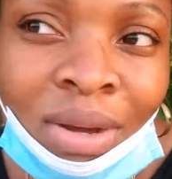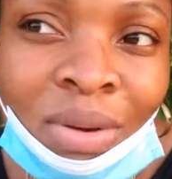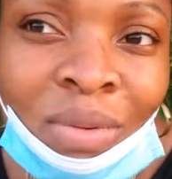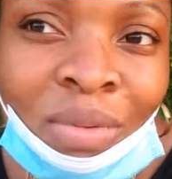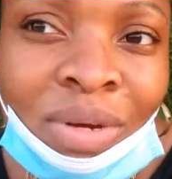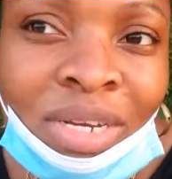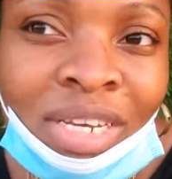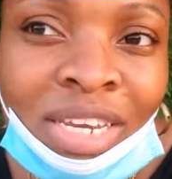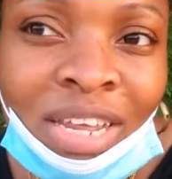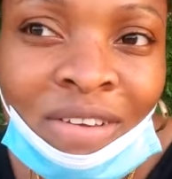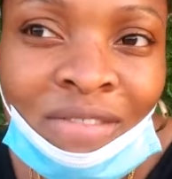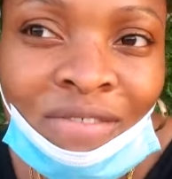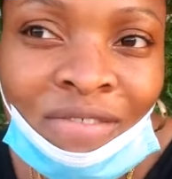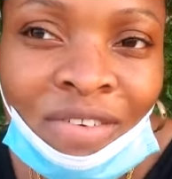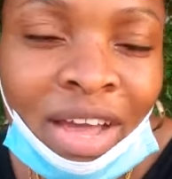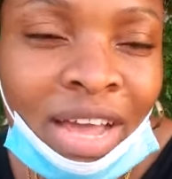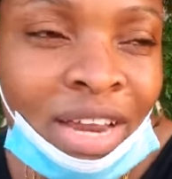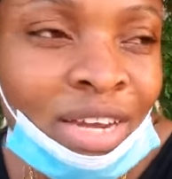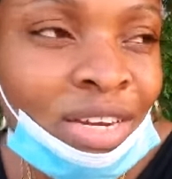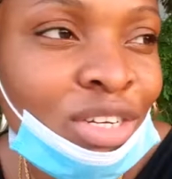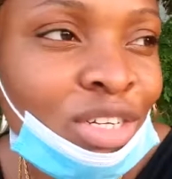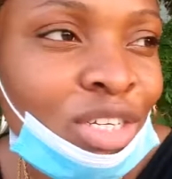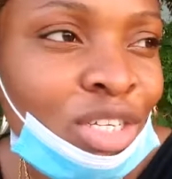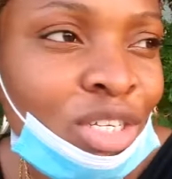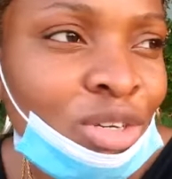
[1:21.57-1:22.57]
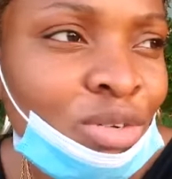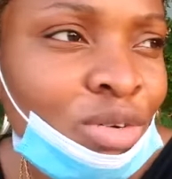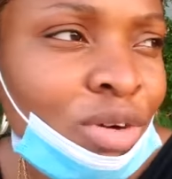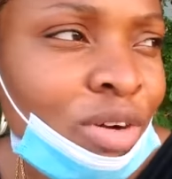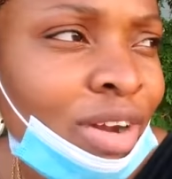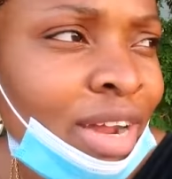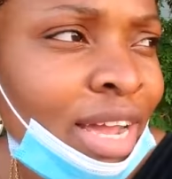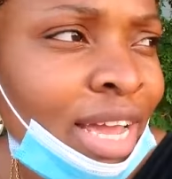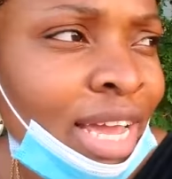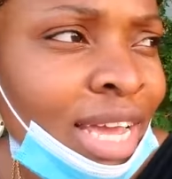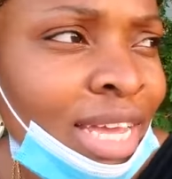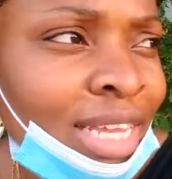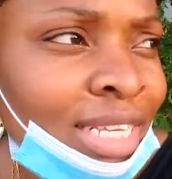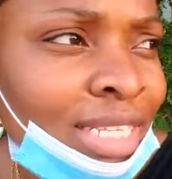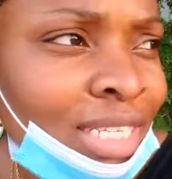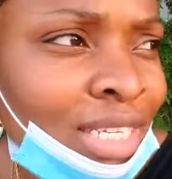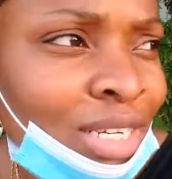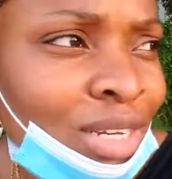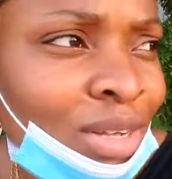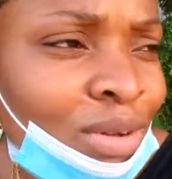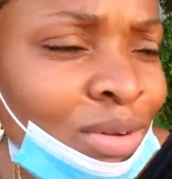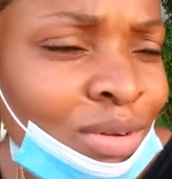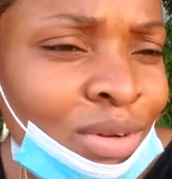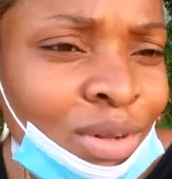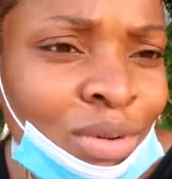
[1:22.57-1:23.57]
when they find a cure or an
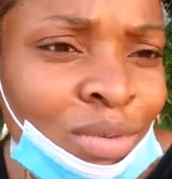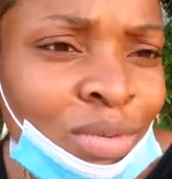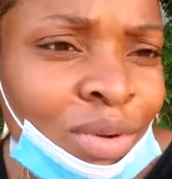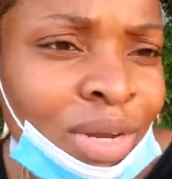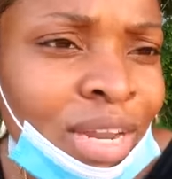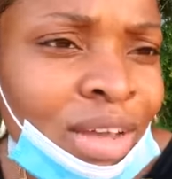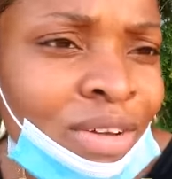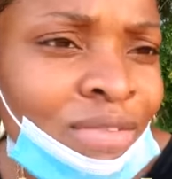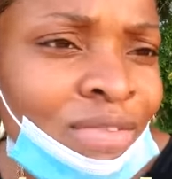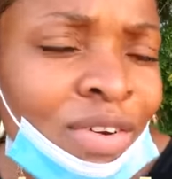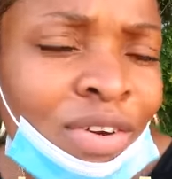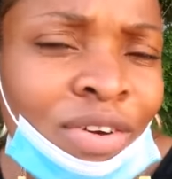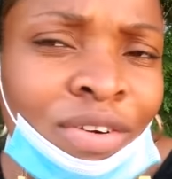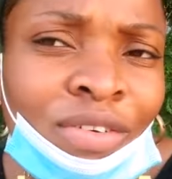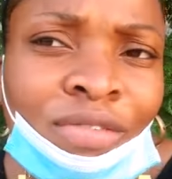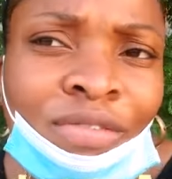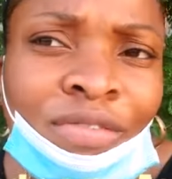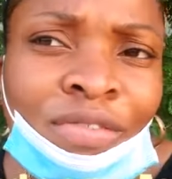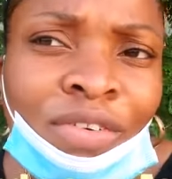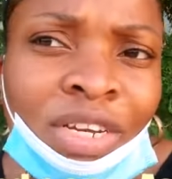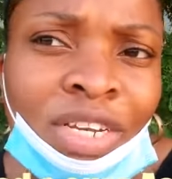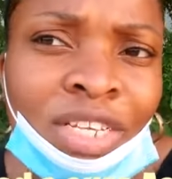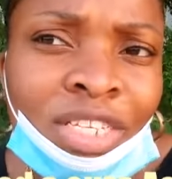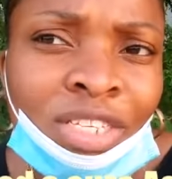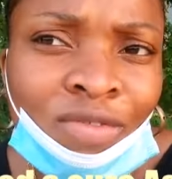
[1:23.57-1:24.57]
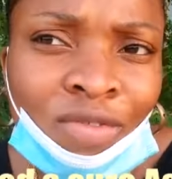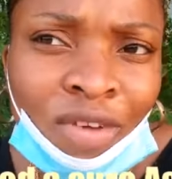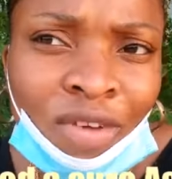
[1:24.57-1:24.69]
antidote or whatever for this